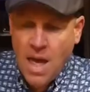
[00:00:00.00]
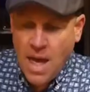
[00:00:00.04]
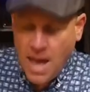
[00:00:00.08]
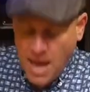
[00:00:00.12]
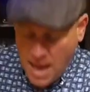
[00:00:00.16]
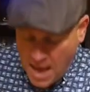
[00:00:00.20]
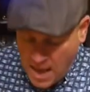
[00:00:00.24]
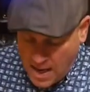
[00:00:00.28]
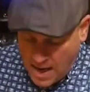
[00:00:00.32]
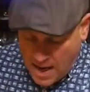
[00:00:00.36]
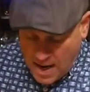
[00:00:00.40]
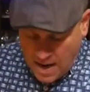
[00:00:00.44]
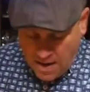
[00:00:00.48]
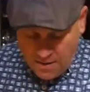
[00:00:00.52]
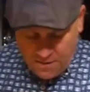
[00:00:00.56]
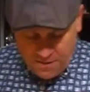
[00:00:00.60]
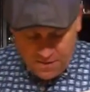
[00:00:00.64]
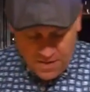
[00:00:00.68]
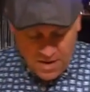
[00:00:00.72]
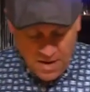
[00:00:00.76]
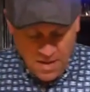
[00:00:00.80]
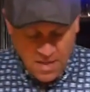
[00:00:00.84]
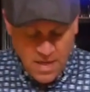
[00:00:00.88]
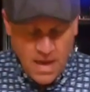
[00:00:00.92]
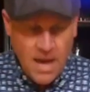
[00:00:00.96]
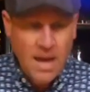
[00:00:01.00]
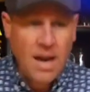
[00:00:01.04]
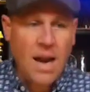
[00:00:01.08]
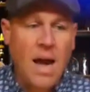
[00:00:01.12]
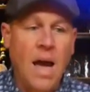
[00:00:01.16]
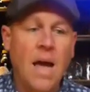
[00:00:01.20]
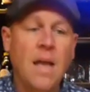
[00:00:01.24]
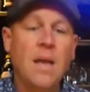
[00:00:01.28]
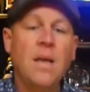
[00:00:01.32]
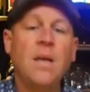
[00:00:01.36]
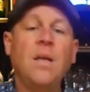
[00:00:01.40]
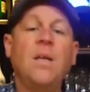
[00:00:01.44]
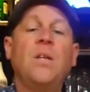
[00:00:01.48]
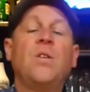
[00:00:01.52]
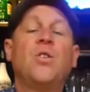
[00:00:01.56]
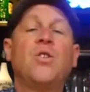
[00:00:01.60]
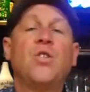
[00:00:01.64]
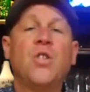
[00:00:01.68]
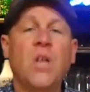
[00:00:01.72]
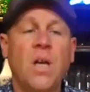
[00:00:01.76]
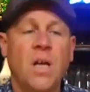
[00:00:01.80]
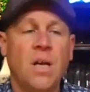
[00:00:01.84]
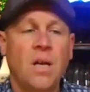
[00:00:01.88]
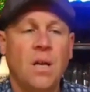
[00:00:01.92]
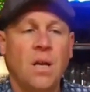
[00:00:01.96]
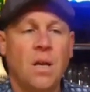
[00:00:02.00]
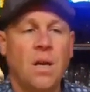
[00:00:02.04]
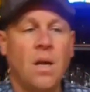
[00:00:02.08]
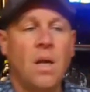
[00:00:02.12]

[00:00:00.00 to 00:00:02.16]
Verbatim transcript: And after that I need gin.